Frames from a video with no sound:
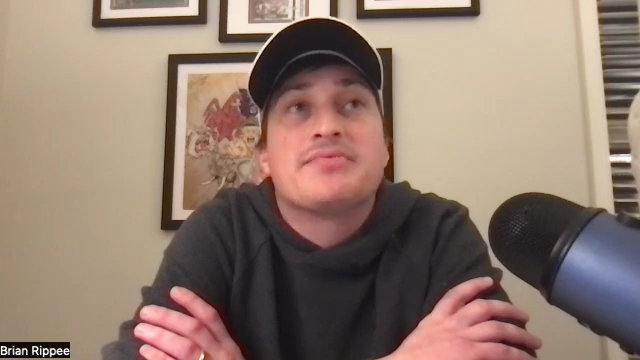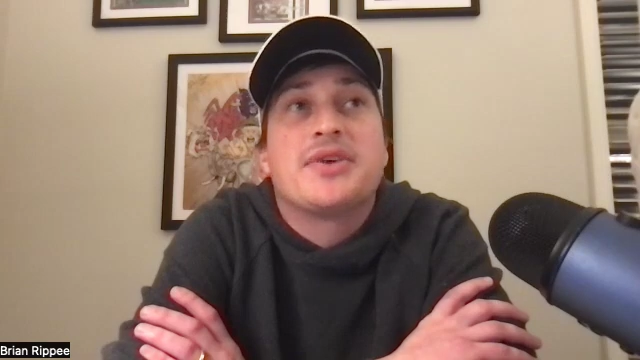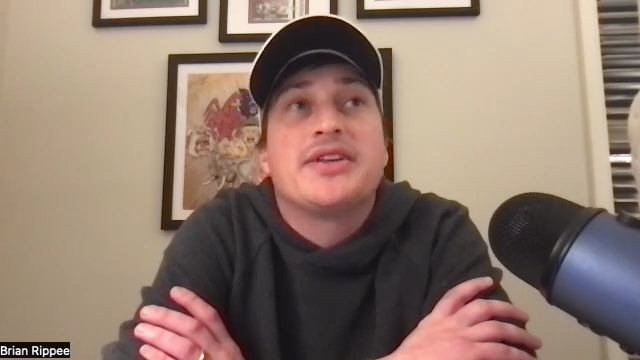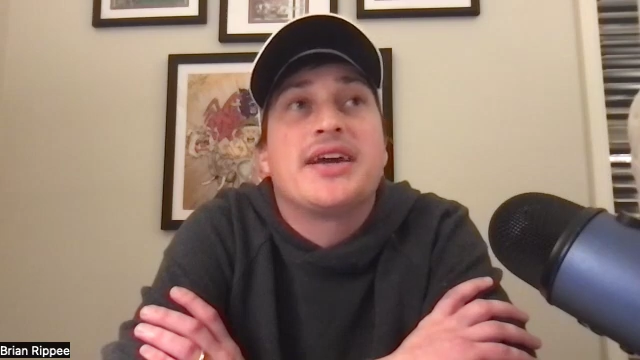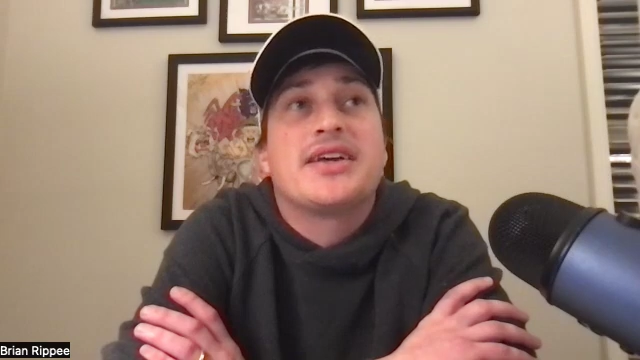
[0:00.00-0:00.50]

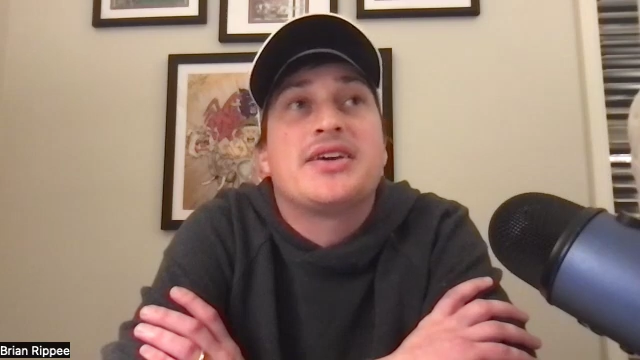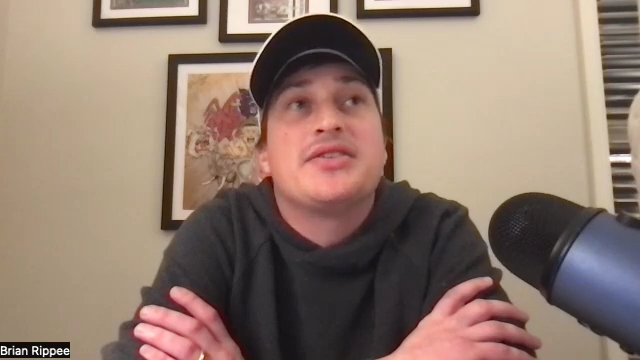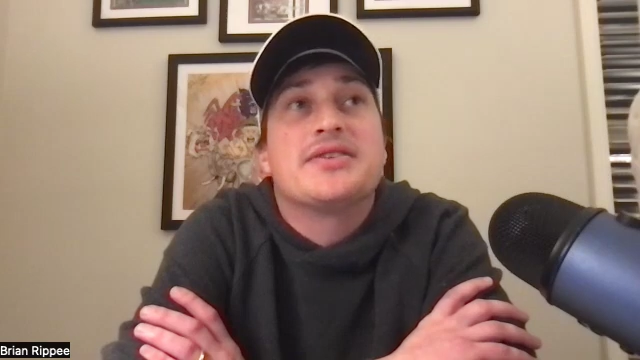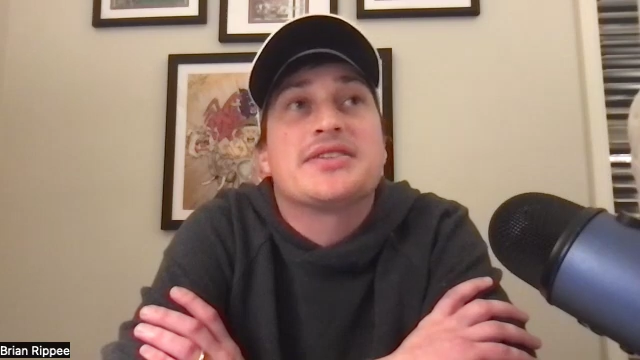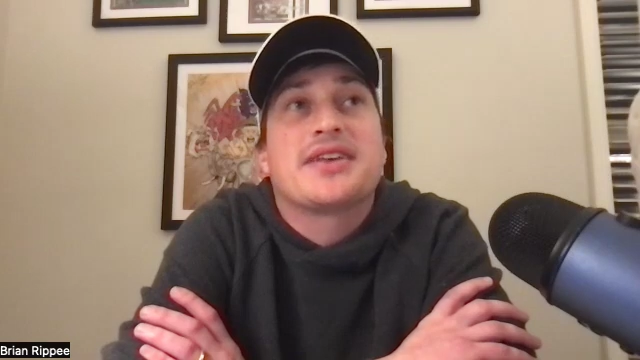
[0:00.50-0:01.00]
Monday
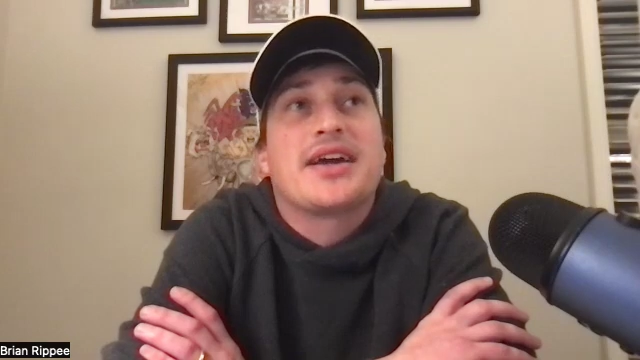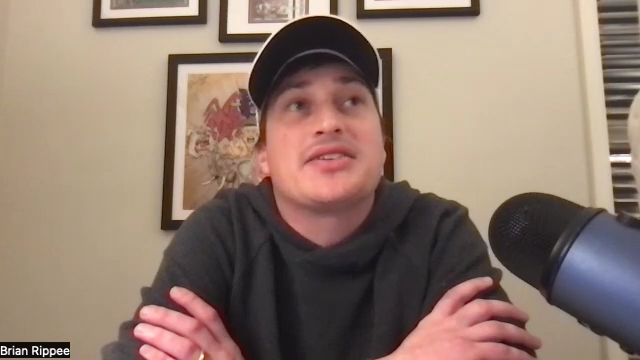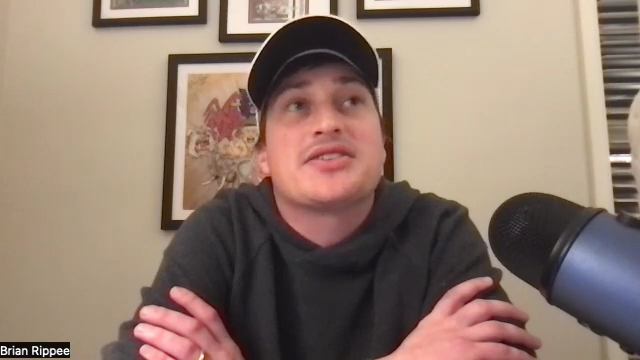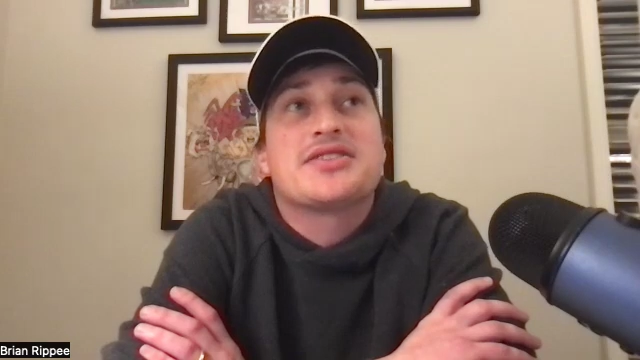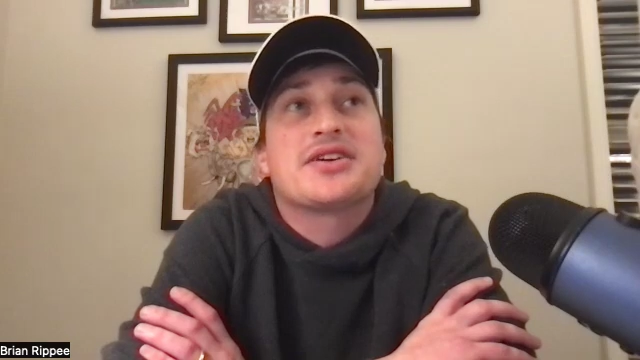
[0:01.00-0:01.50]
cue as like
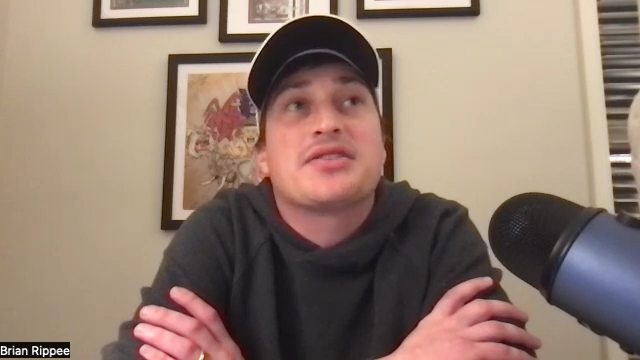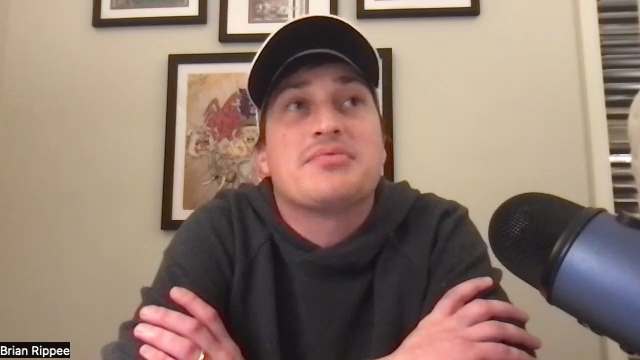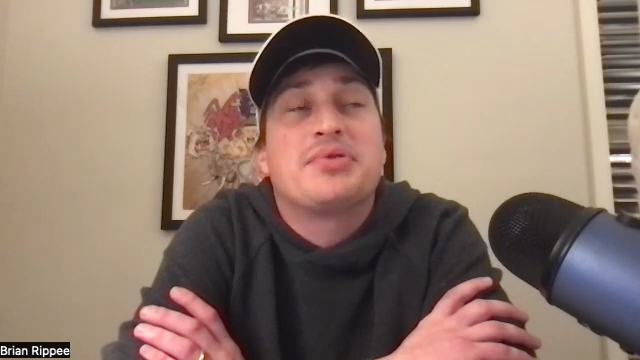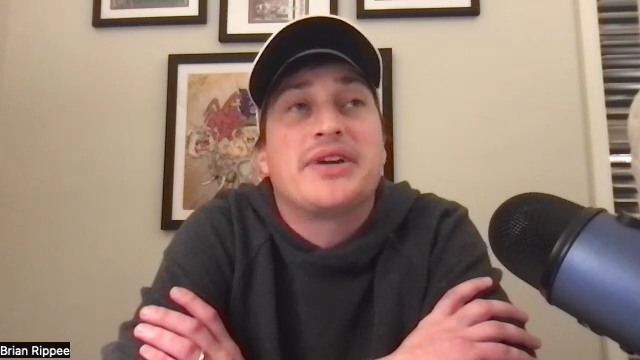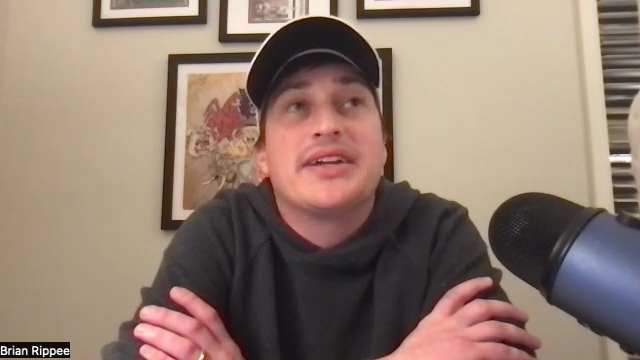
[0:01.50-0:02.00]
just a
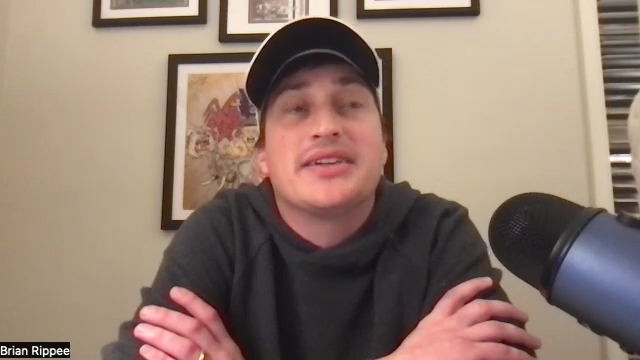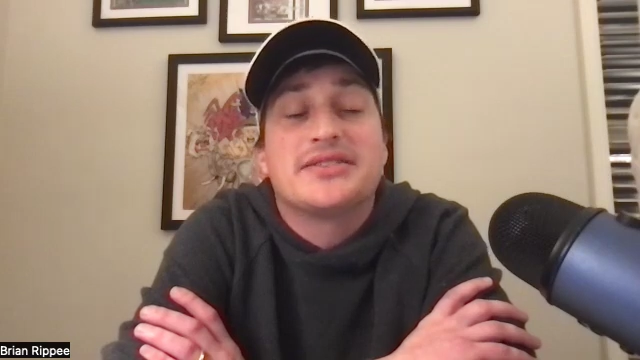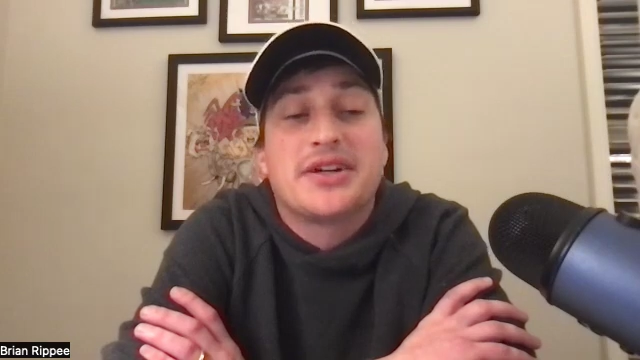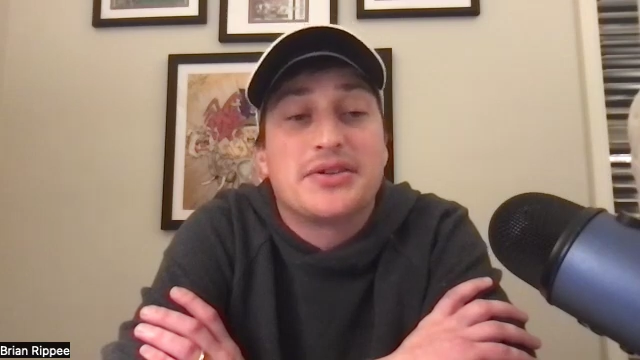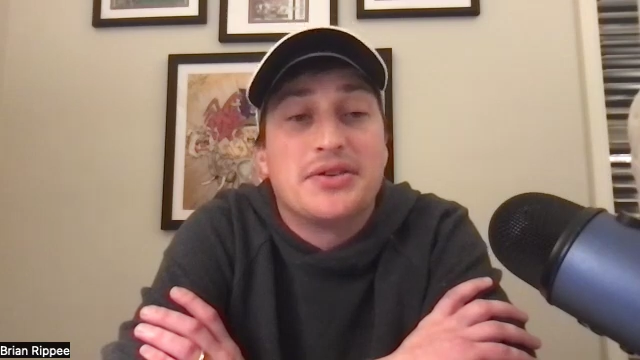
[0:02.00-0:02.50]
complete
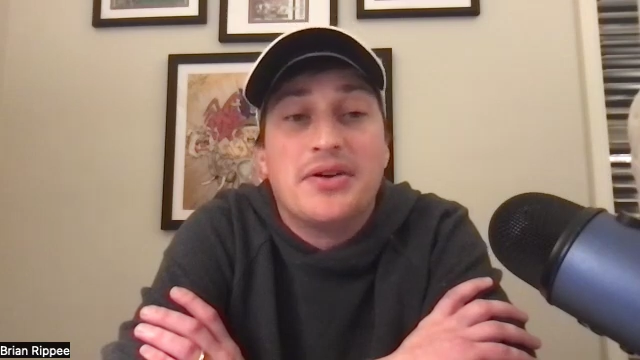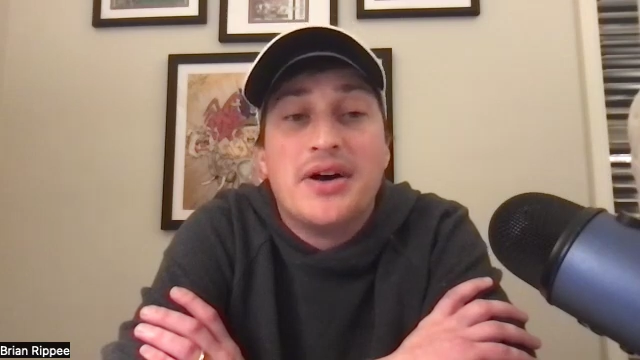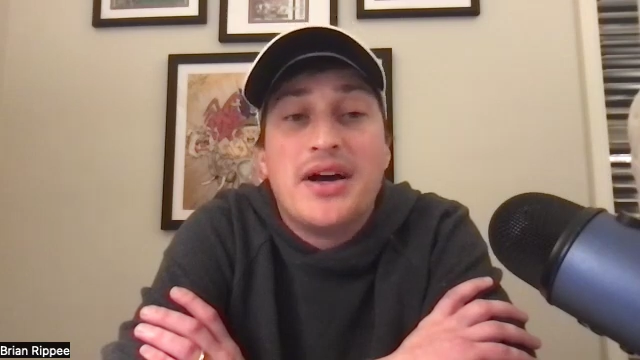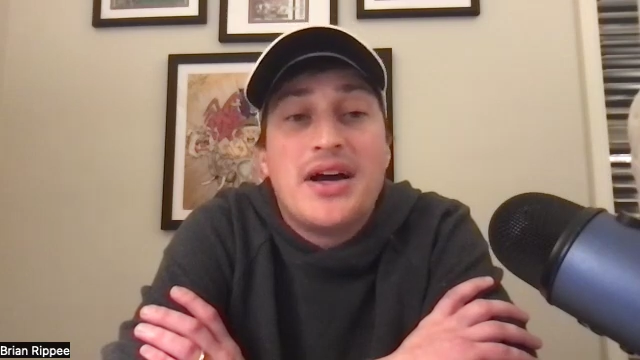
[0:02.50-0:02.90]
and total.